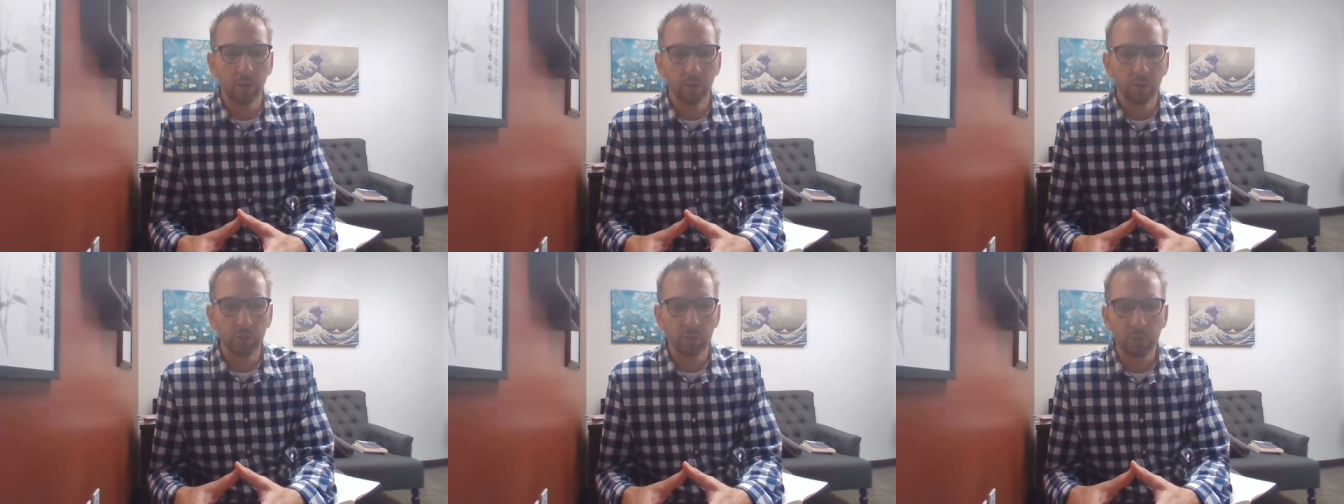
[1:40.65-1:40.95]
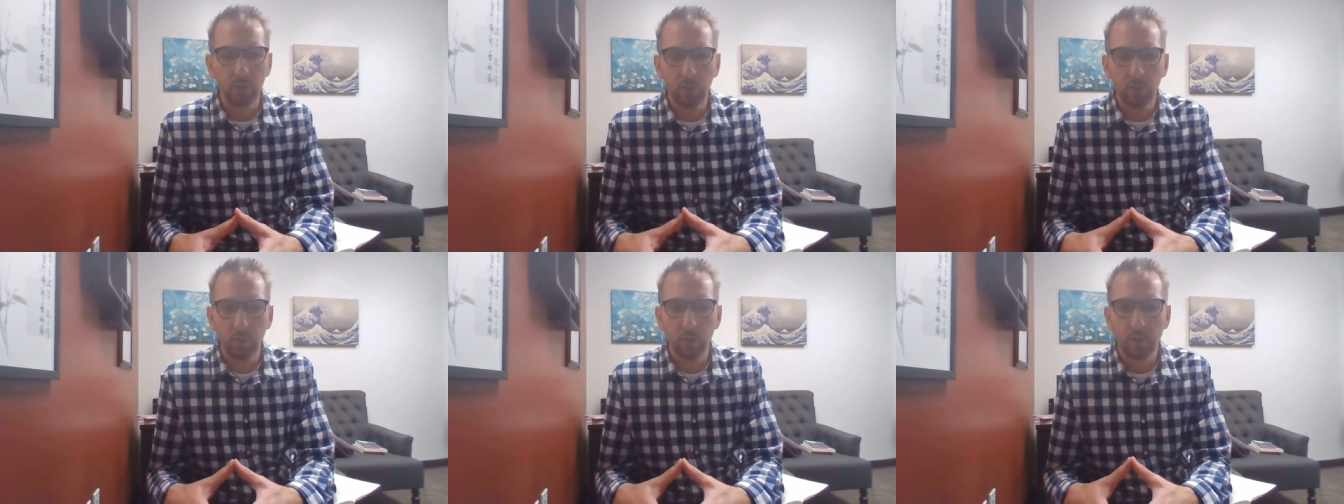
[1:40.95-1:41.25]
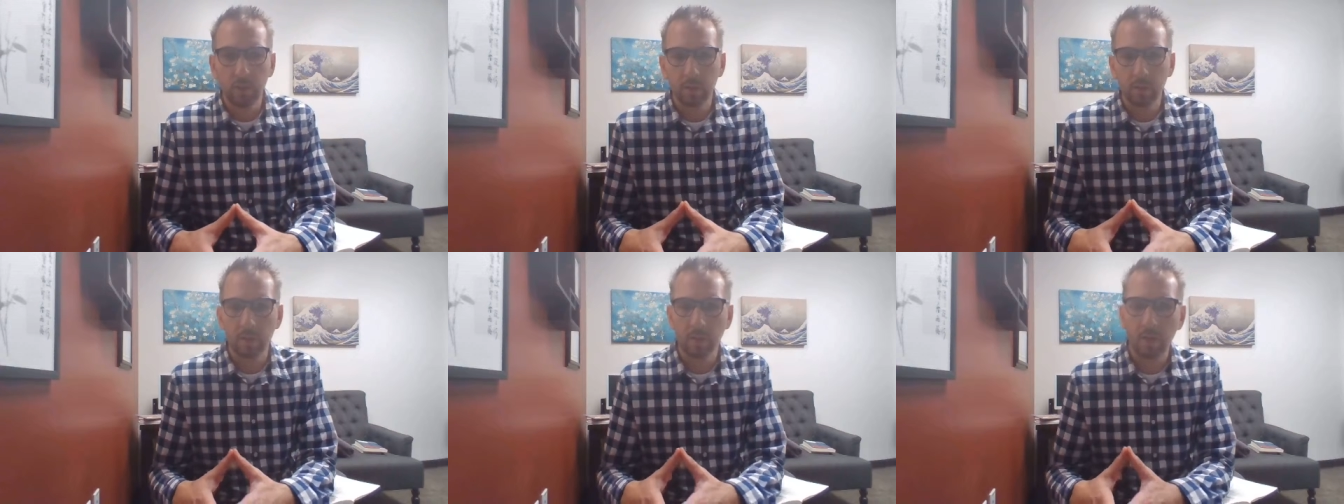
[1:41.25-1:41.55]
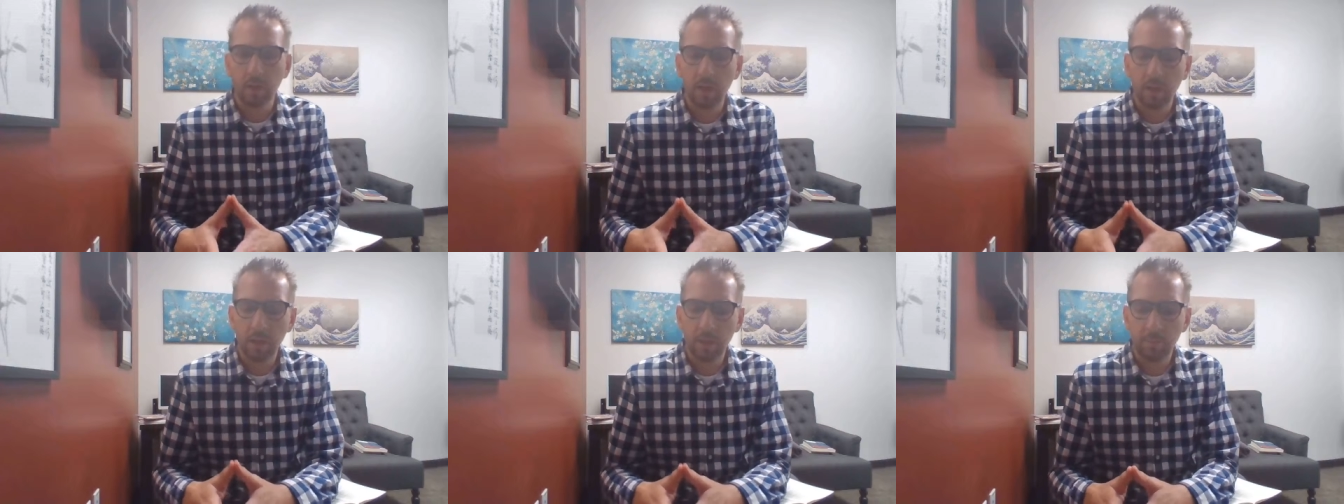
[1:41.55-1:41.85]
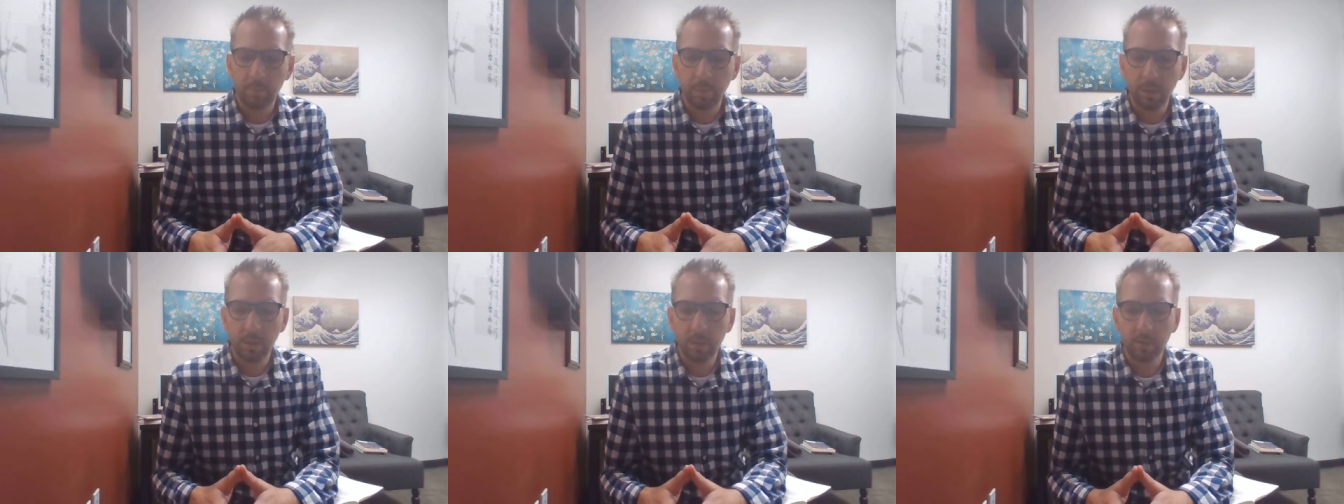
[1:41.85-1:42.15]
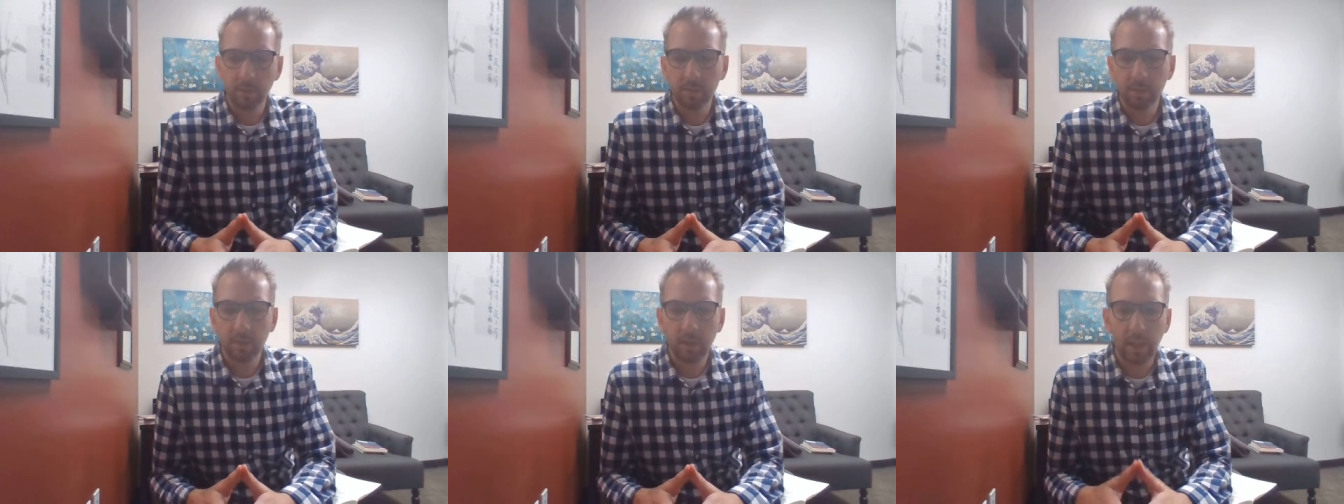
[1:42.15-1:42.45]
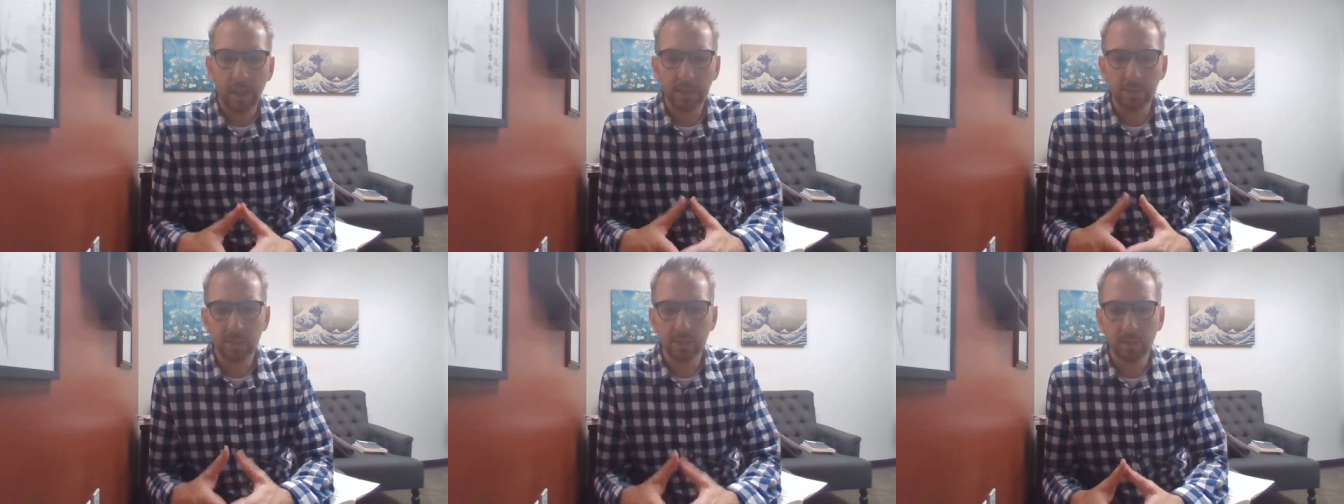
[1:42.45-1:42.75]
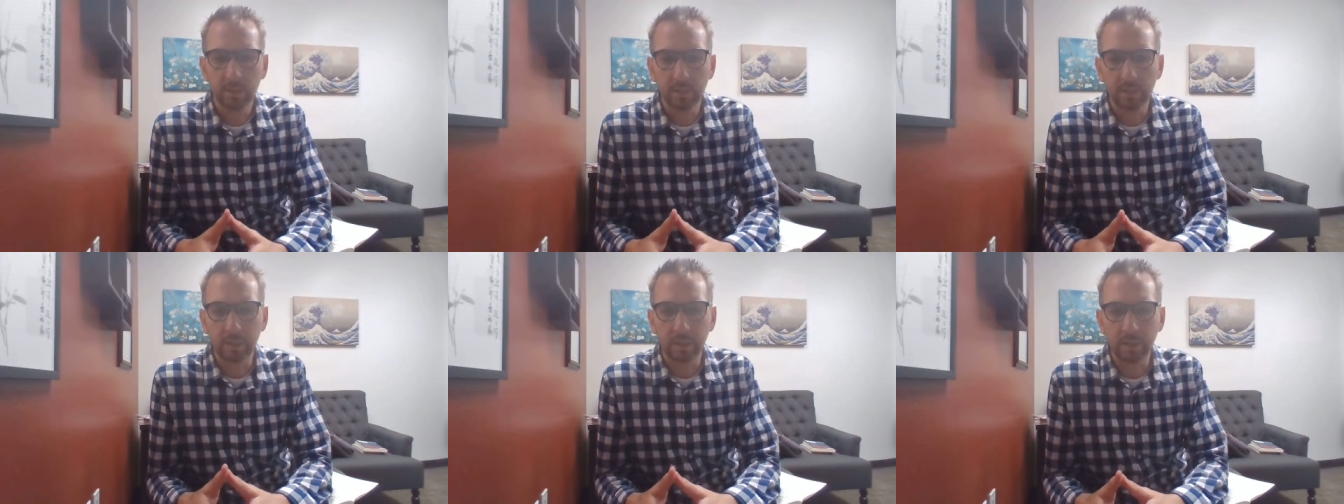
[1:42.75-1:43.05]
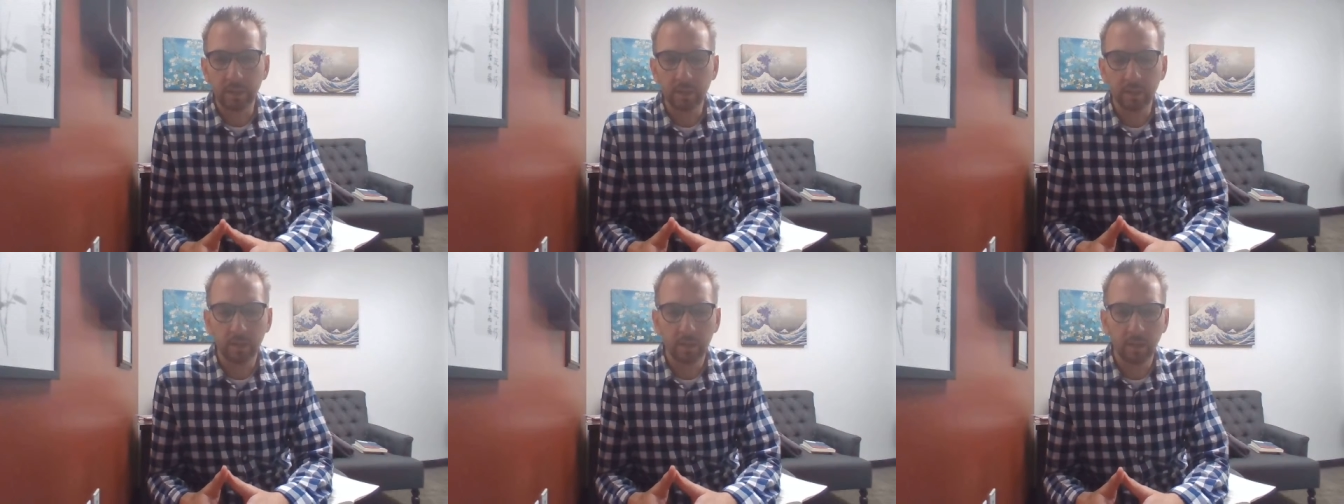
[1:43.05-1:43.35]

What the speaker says: So classically,